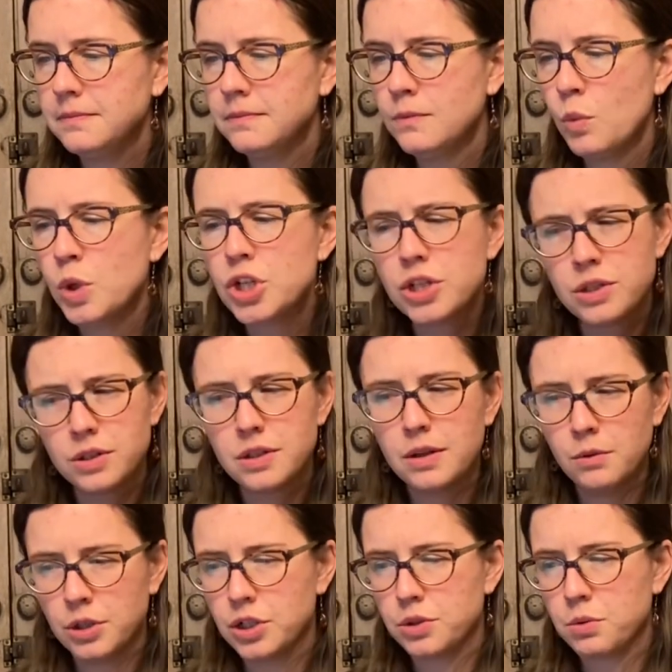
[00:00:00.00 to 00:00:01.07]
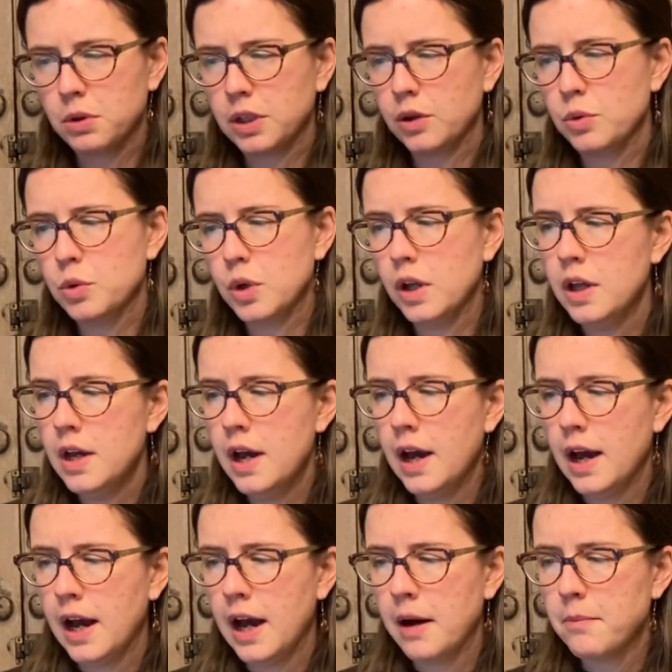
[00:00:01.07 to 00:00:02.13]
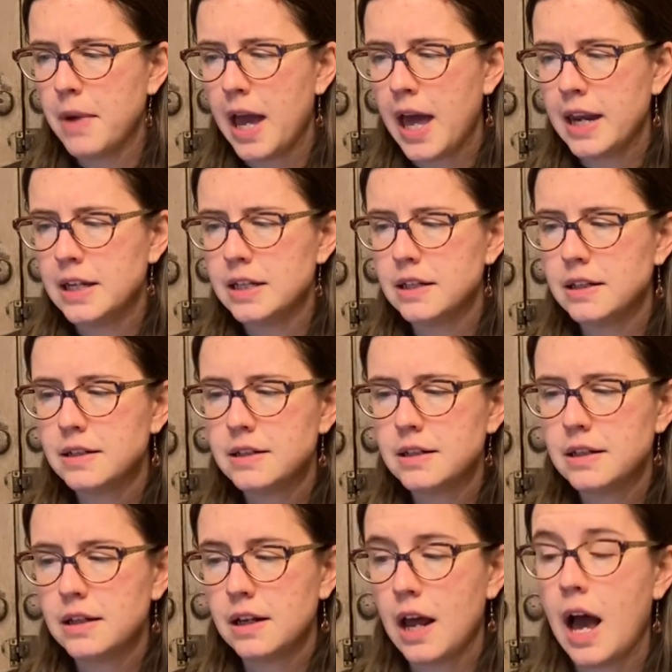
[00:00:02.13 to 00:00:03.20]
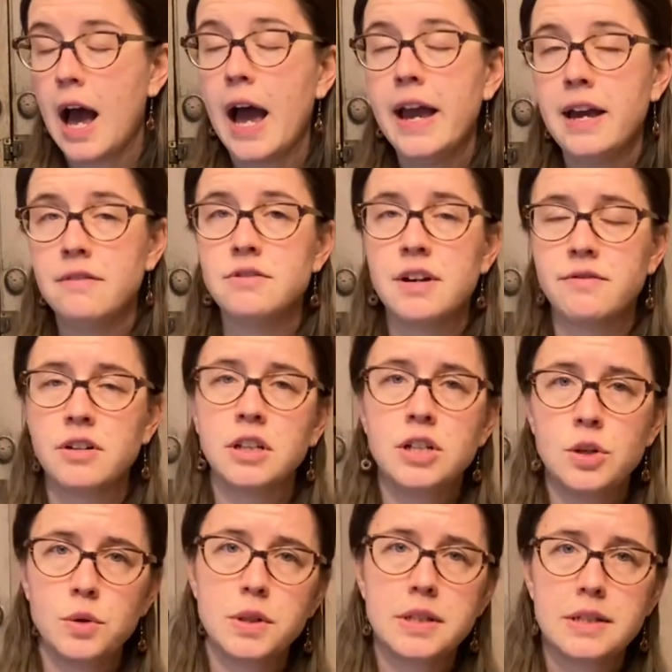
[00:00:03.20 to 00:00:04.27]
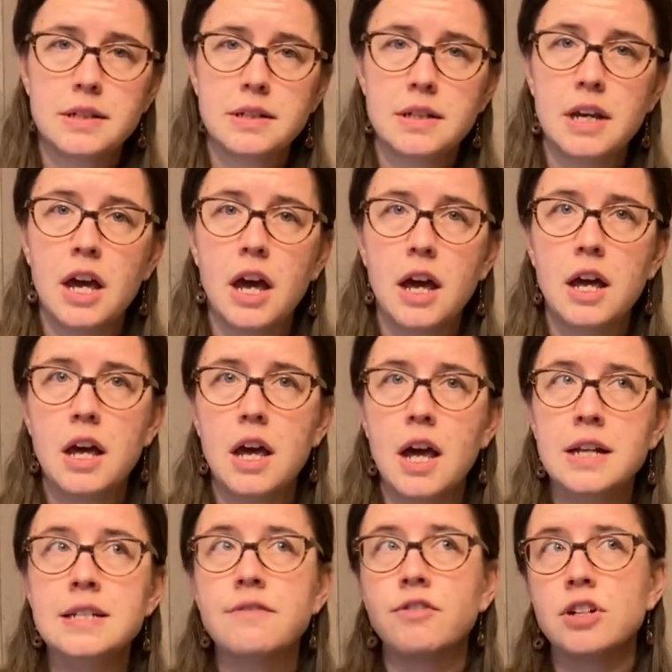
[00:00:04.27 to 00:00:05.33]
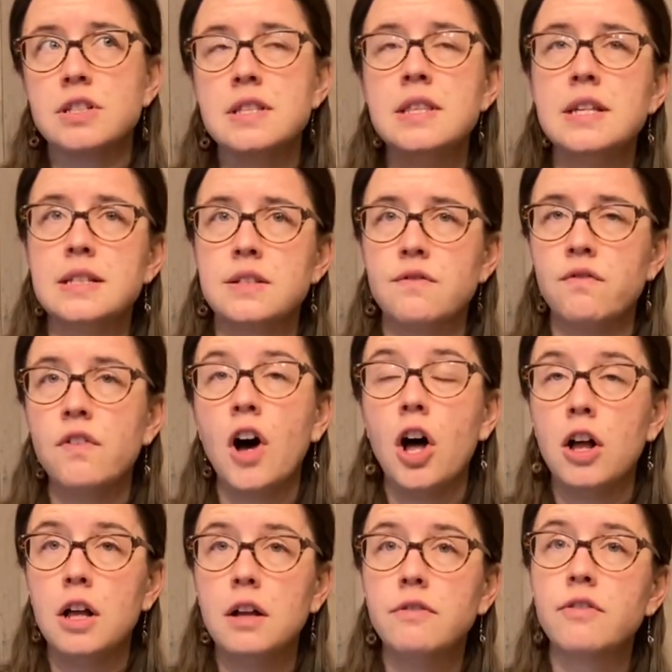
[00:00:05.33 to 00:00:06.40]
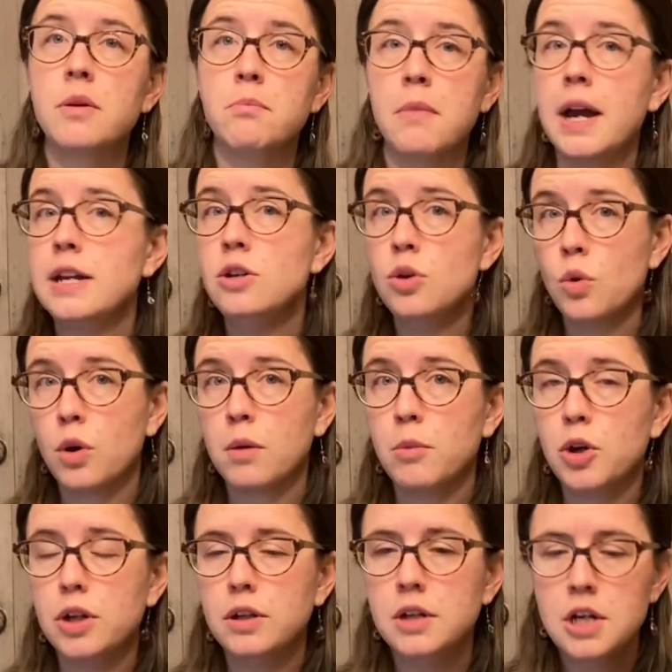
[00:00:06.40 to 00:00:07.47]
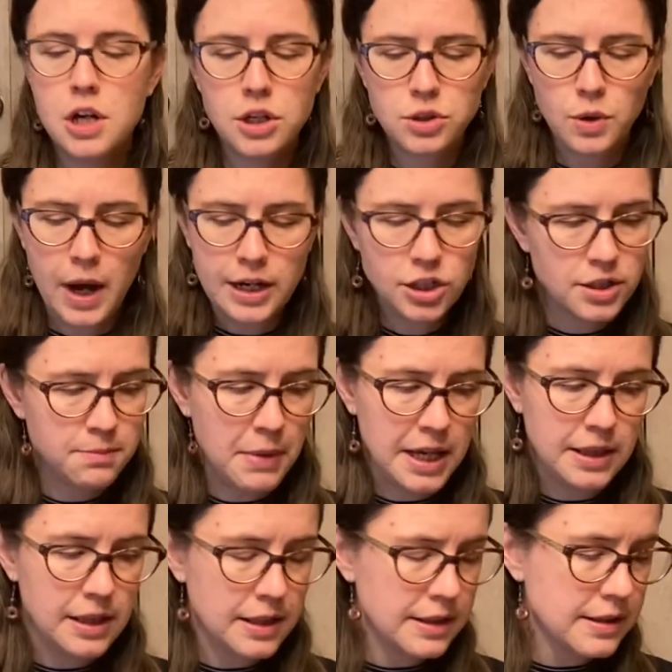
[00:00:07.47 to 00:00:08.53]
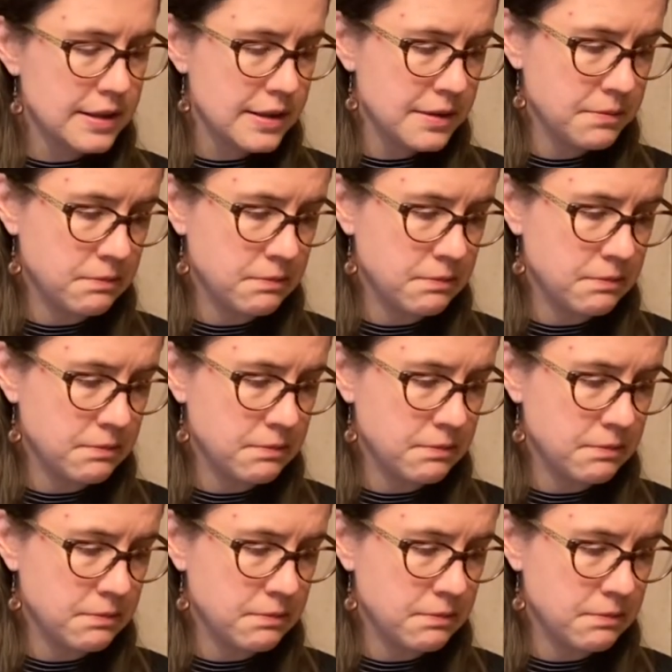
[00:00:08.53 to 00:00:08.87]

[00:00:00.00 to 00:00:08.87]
which is really cool. And I have definitely noticed a difference this fall from my normal. So I just made this